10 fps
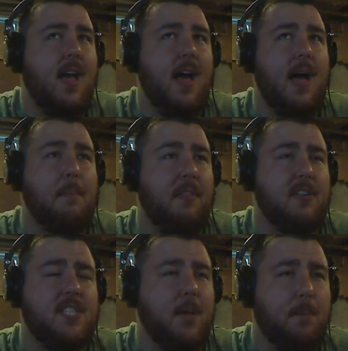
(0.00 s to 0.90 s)
But
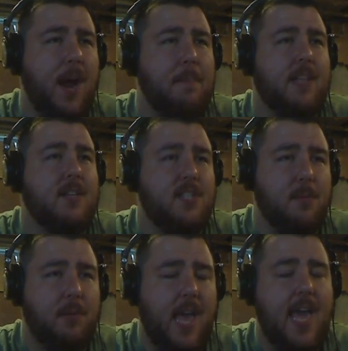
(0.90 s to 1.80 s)
they're still prepping, they're still
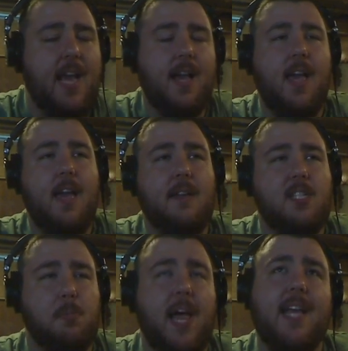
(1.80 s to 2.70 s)
playing.
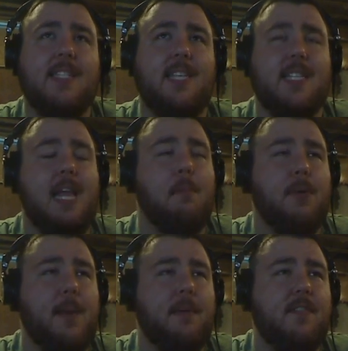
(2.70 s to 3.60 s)
Splice is now
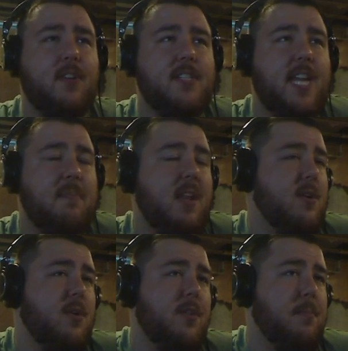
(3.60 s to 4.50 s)
prepping for a team they
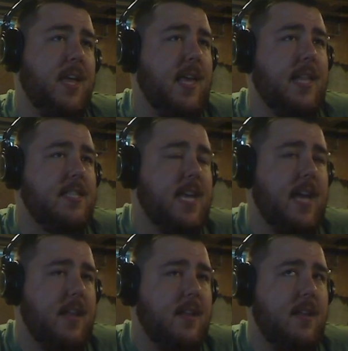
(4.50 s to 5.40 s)
don't know who they're playing against
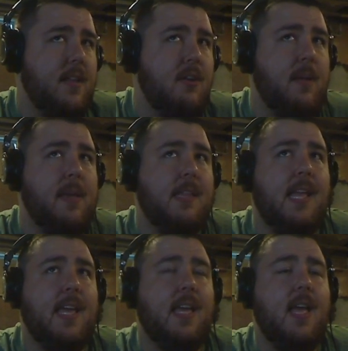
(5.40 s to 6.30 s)
yet. You know what I mean?
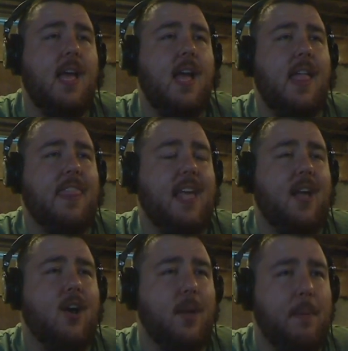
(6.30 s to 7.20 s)
Like, they
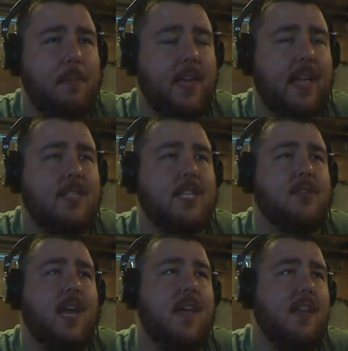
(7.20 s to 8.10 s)
could be playing against
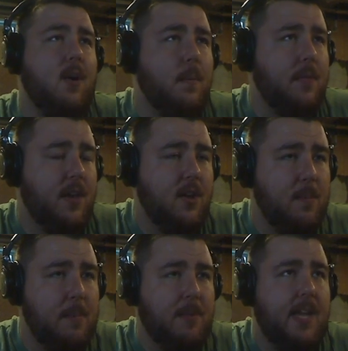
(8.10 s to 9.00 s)
H2K. They could
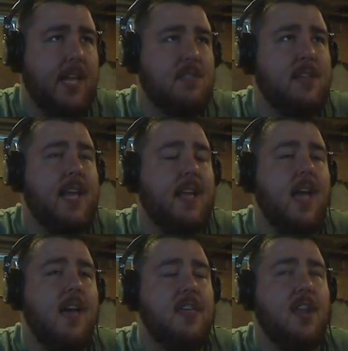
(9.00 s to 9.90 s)
be playing against Fnatic.
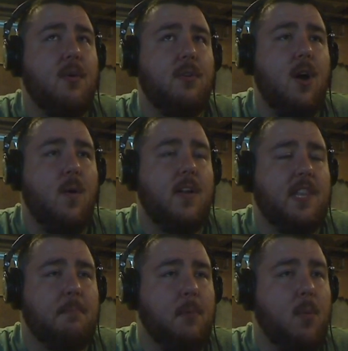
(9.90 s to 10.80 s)
They don't know until
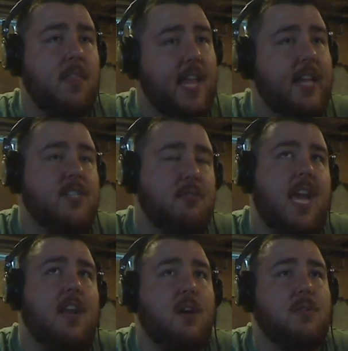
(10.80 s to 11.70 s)
the moment that
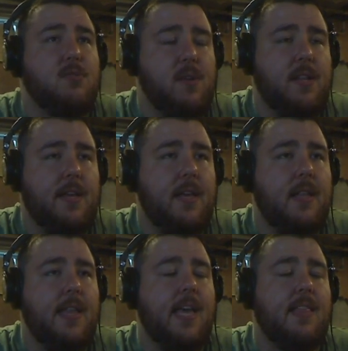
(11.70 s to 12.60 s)
H2K knows. Really,
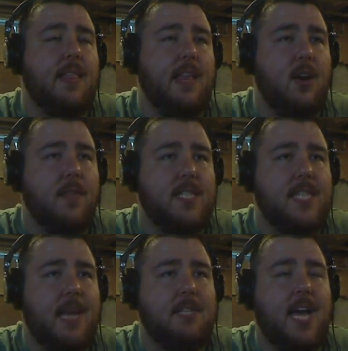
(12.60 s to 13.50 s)
like they know at the
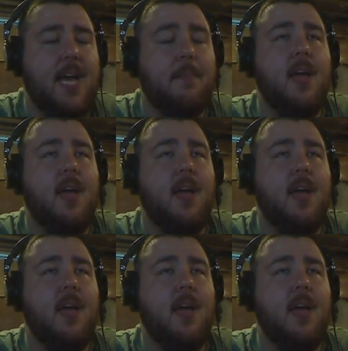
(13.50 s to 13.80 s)
same time.